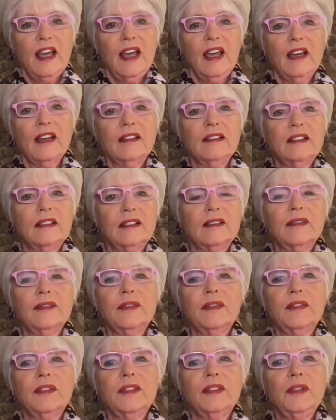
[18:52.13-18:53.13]
And
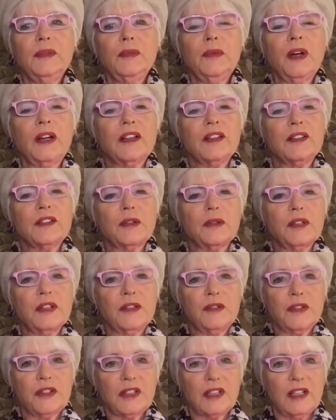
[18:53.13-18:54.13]
what is so
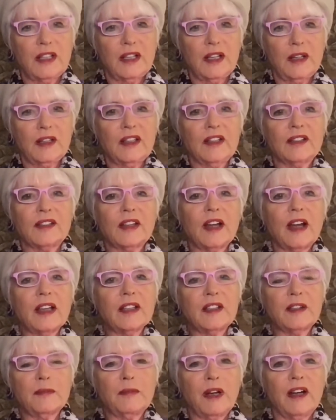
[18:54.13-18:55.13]
interesting, the
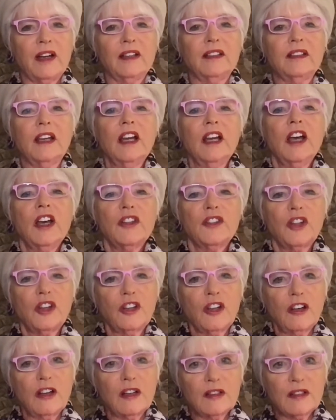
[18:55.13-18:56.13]
science of mind, the
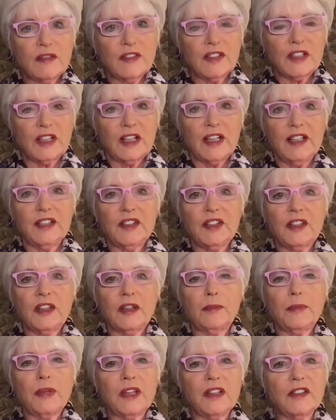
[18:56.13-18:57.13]
laws of science, the
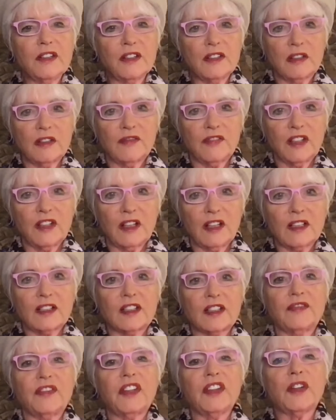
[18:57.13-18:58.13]
opinions of
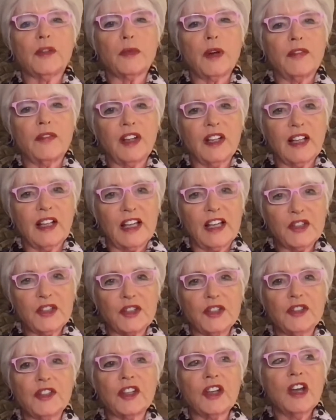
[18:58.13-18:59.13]
philosophy, the
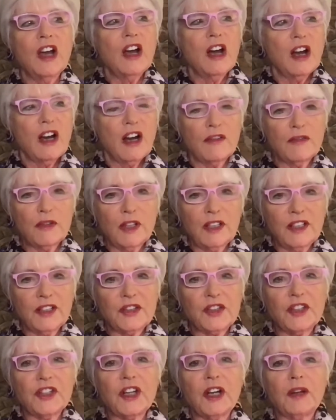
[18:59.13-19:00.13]
revelations of
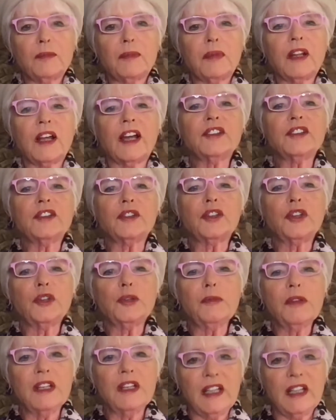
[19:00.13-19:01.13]
religion applied to
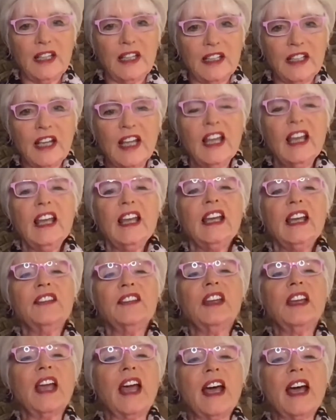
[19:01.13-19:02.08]
human need in the